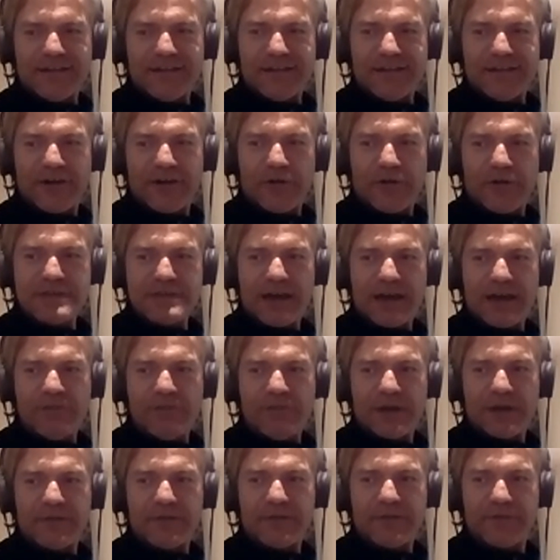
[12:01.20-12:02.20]
you always have
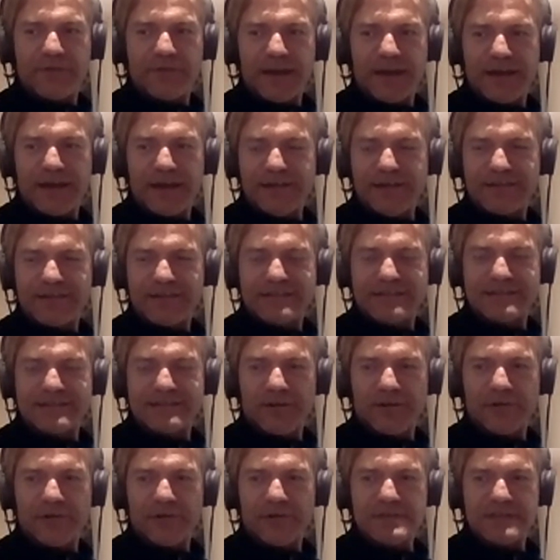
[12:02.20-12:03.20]
a bit of
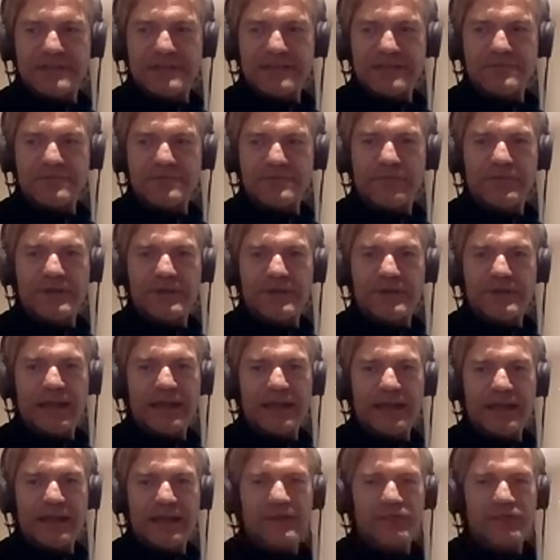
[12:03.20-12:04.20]
always sticks with you.
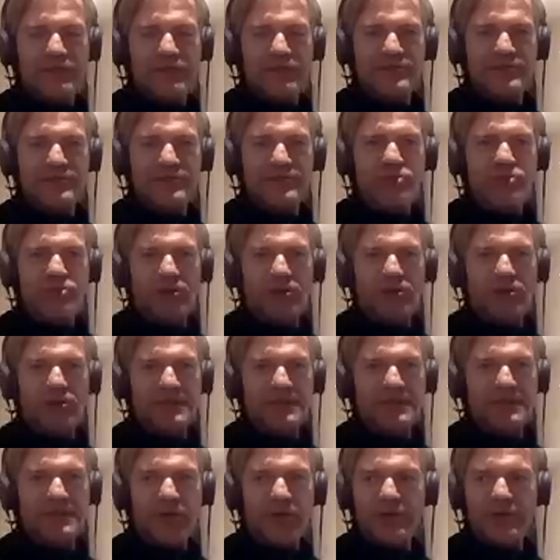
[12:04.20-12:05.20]
Like, and I really enjoyed my
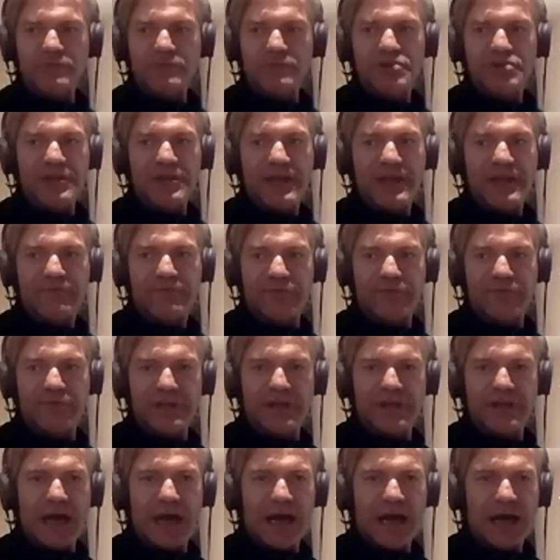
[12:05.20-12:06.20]
time at Hull. I was only there for a
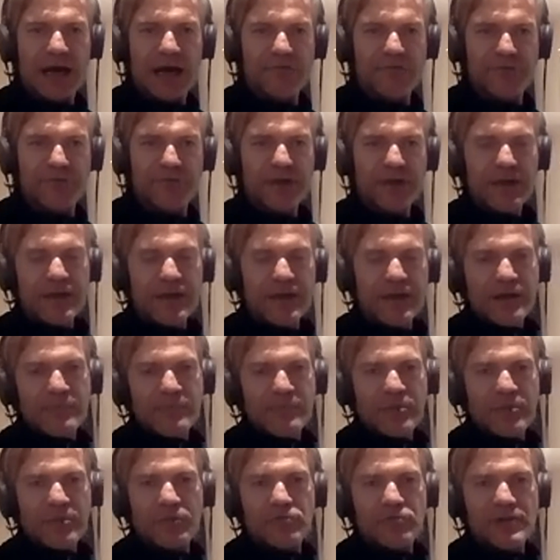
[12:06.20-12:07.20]
year and a half,
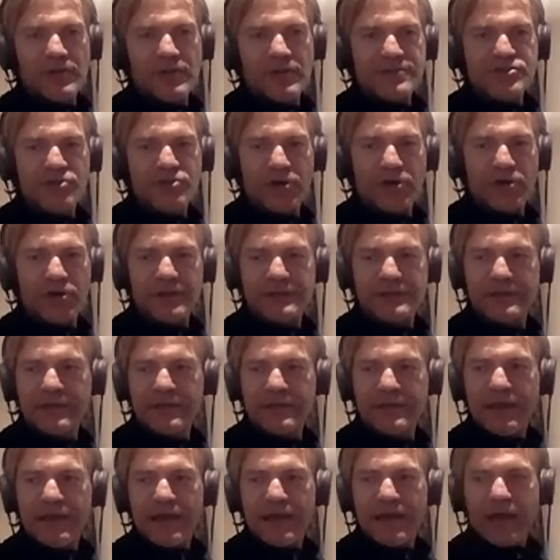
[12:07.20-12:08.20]
but I really enjoyed it.
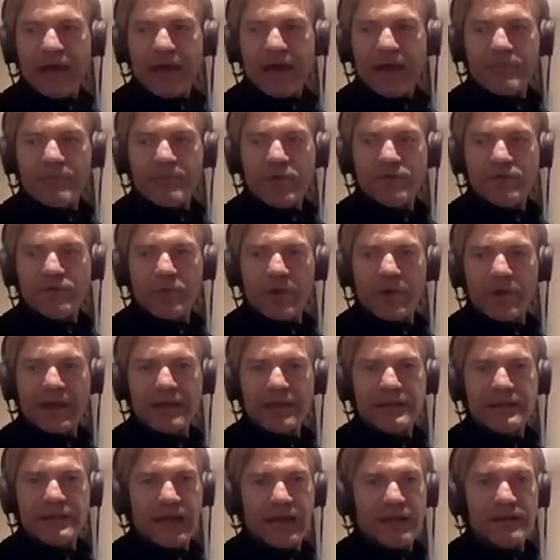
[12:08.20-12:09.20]
And I moved to
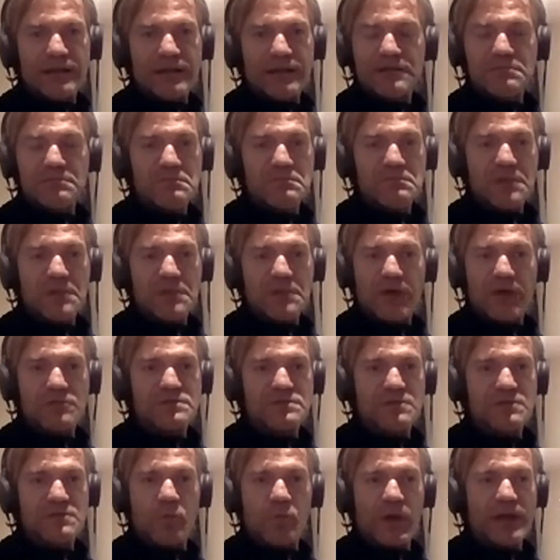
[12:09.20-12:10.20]
Wigan then, and I
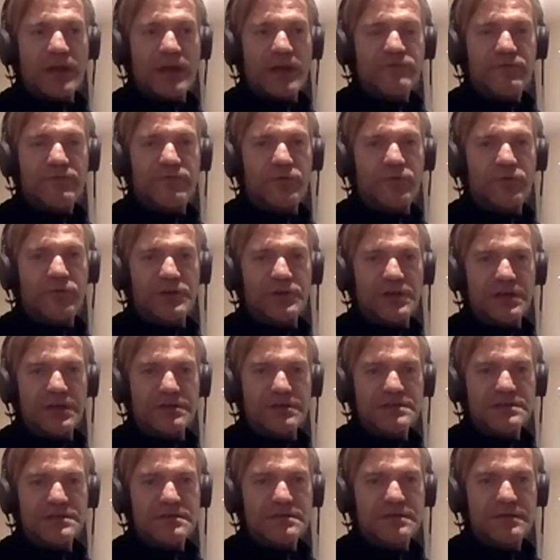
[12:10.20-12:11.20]
was at Wigan for four
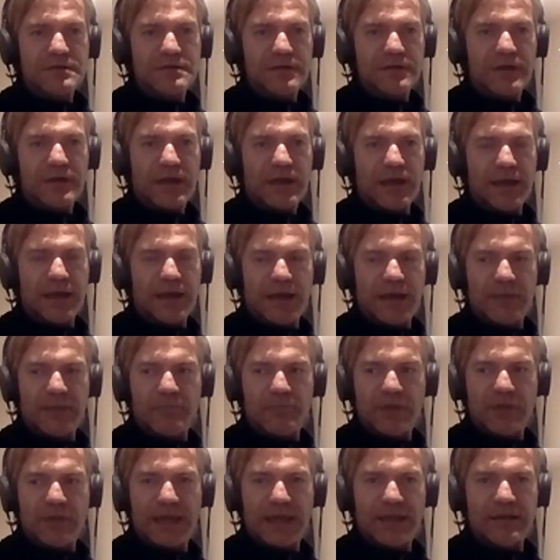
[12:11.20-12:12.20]
years
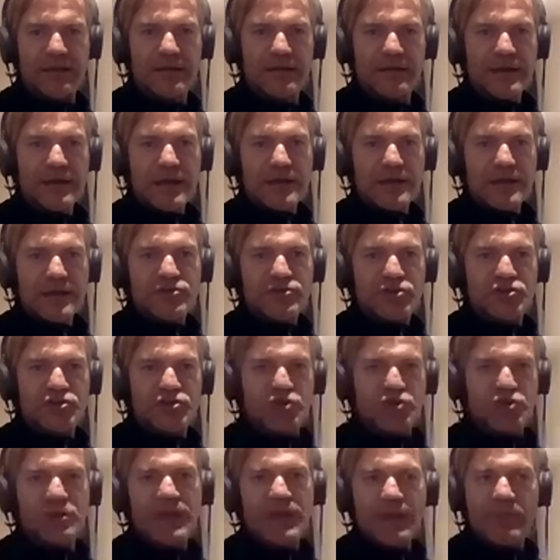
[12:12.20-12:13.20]
playing.
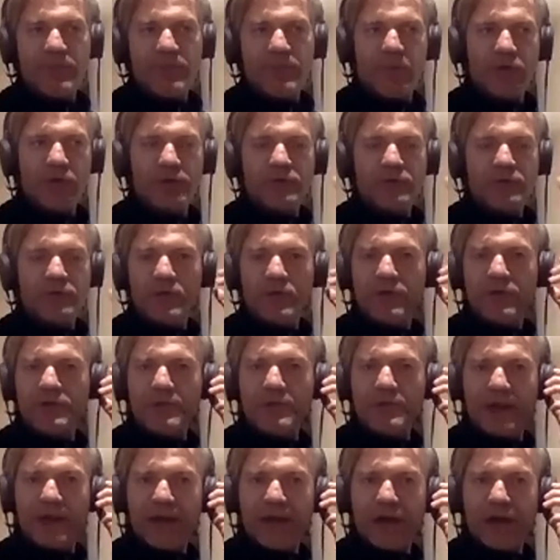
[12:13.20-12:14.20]
Just couldn't get promoted. We were in
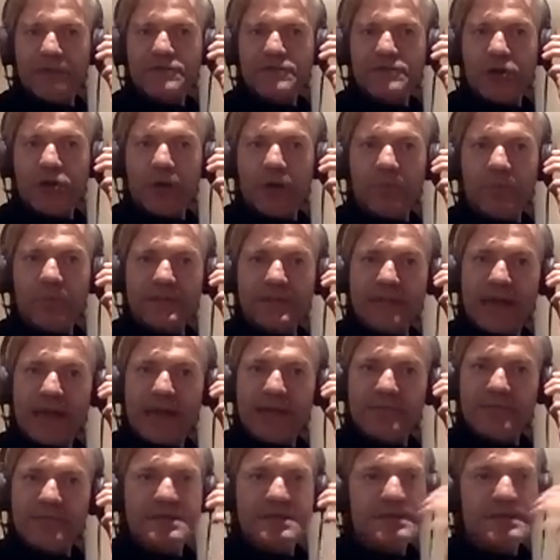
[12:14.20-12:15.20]
the playoffs a couple of
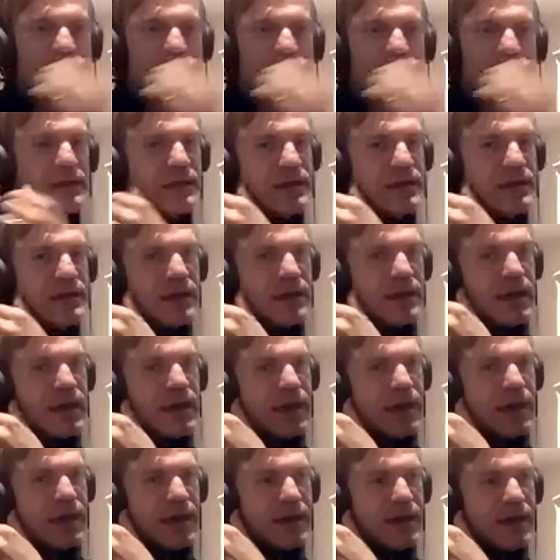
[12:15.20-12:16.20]
times,
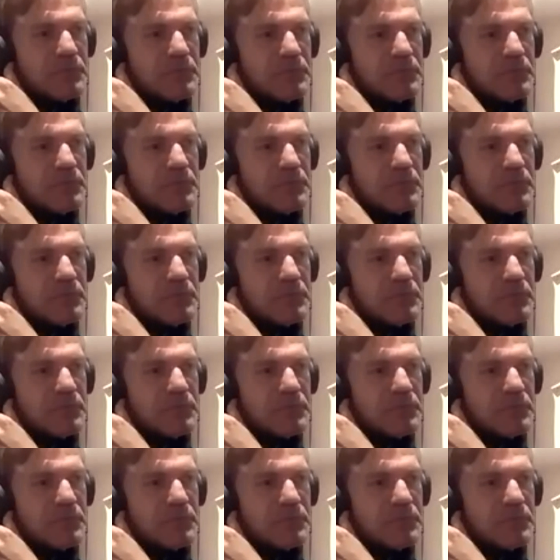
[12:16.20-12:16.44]
uh,